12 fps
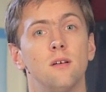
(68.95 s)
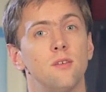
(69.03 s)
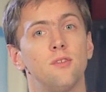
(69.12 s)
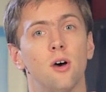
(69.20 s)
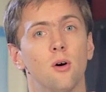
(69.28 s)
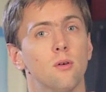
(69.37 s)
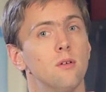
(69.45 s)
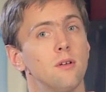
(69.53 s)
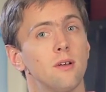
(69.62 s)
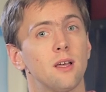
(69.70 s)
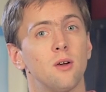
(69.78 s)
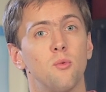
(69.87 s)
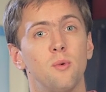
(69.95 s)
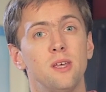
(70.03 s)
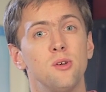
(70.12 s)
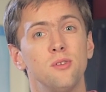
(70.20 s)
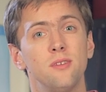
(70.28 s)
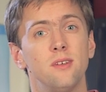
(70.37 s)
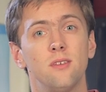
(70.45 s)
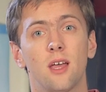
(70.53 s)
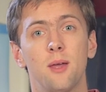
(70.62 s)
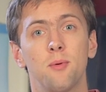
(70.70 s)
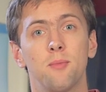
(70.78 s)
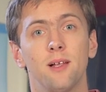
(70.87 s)
So, can we use these
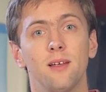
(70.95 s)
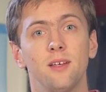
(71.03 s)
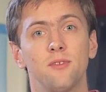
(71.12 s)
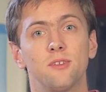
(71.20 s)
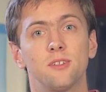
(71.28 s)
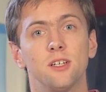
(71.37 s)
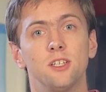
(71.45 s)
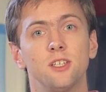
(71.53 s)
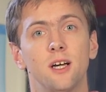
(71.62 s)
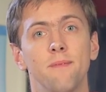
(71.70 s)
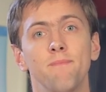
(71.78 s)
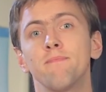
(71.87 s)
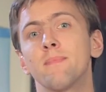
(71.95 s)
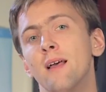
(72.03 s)
capabilities for Sunshine?